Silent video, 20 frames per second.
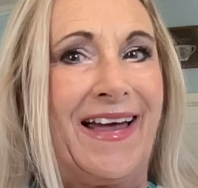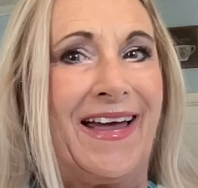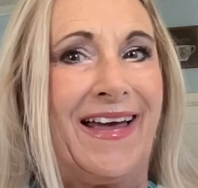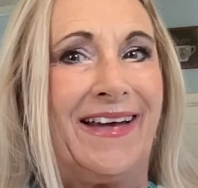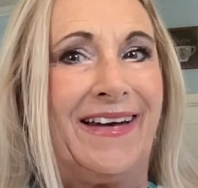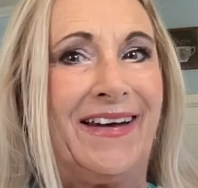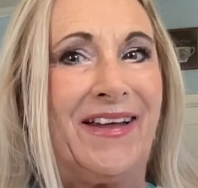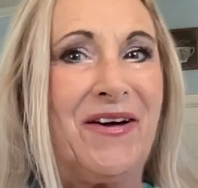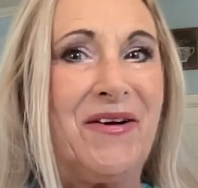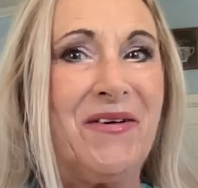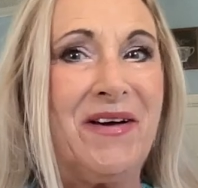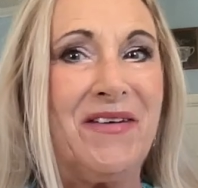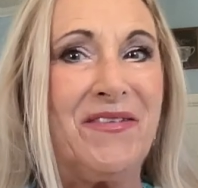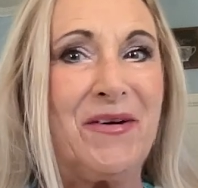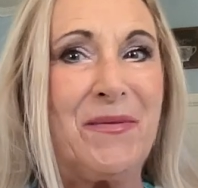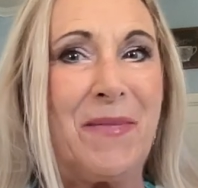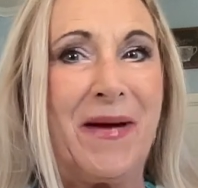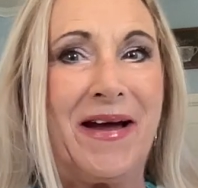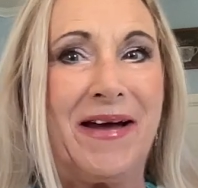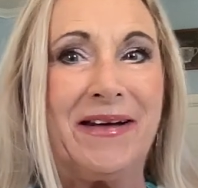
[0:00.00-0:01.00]
Hello
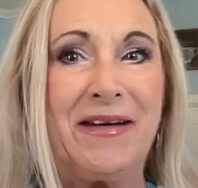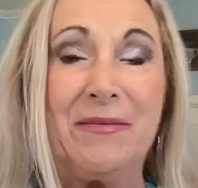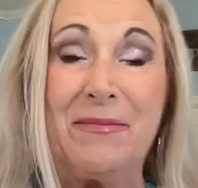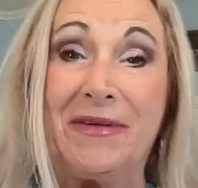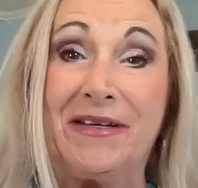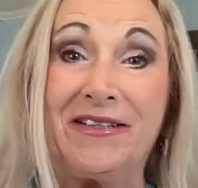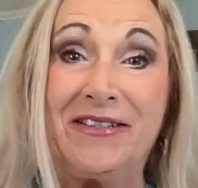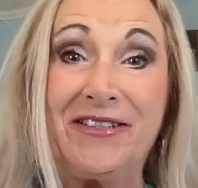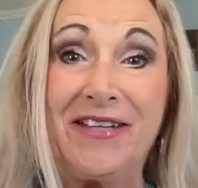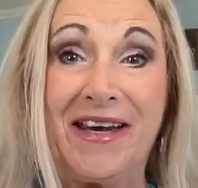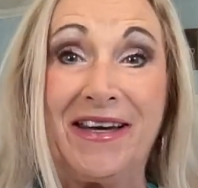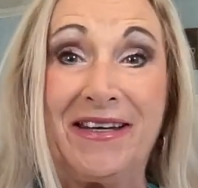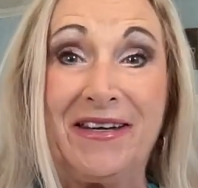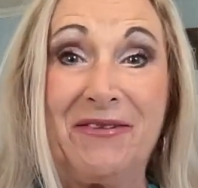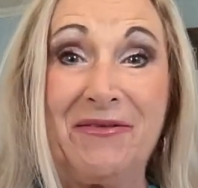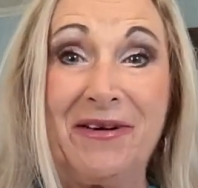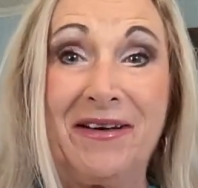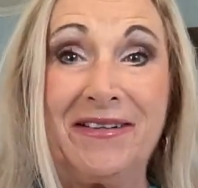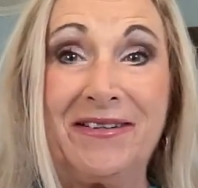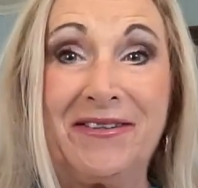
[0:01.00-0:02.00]
everybody, Miss
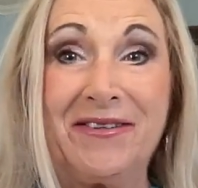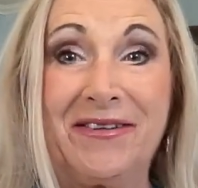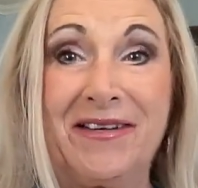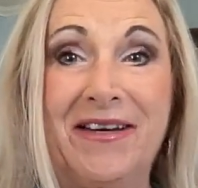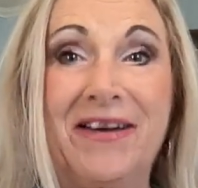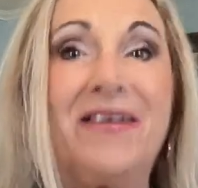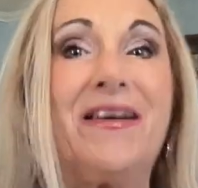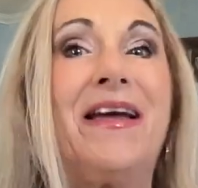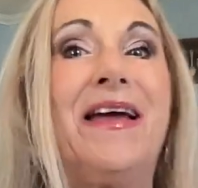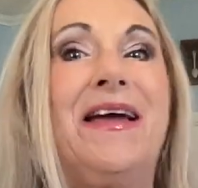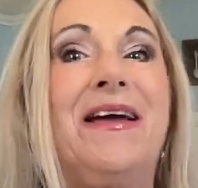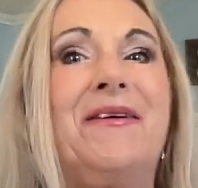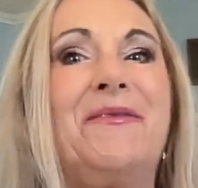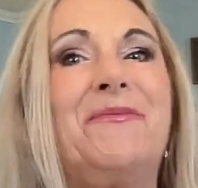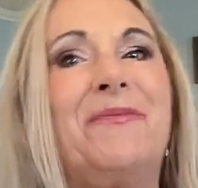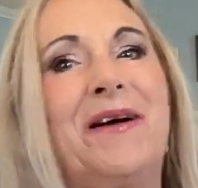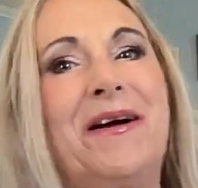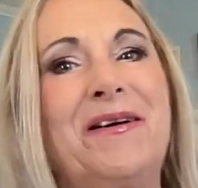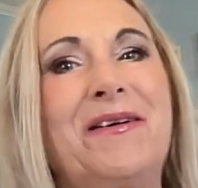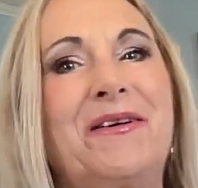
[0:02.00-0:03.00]
Jackie Russell here,
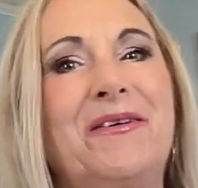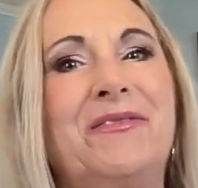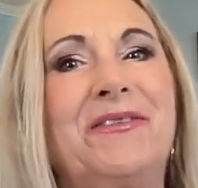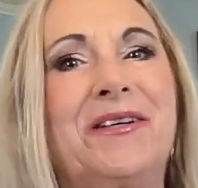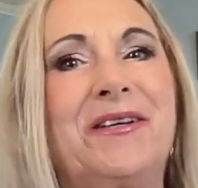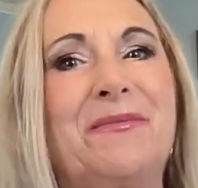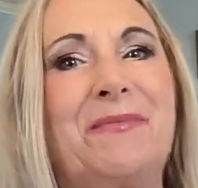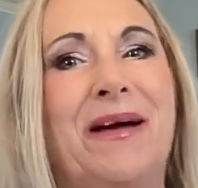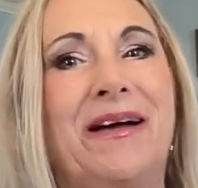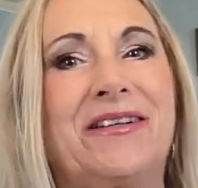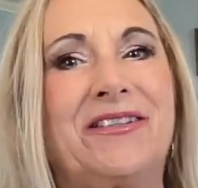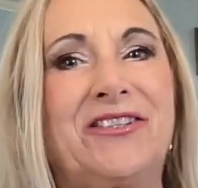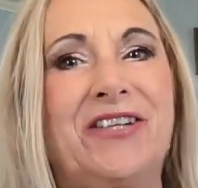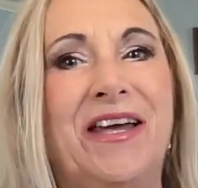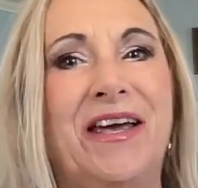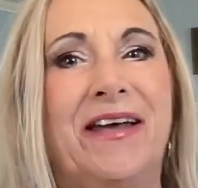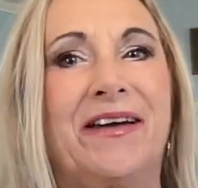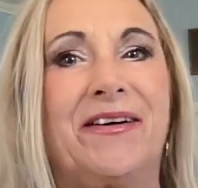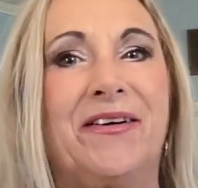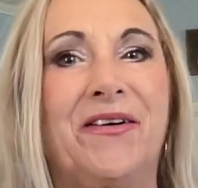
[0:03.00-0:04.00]
and welcome to my
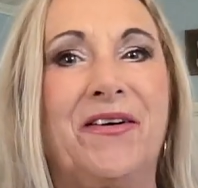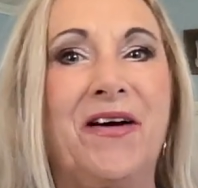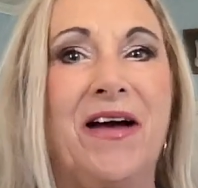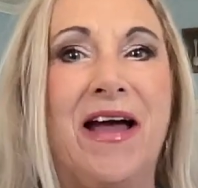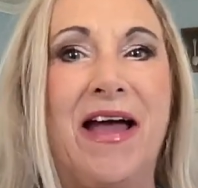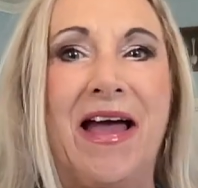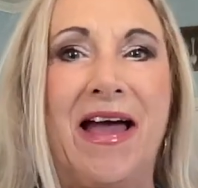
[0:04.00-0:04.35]
channel,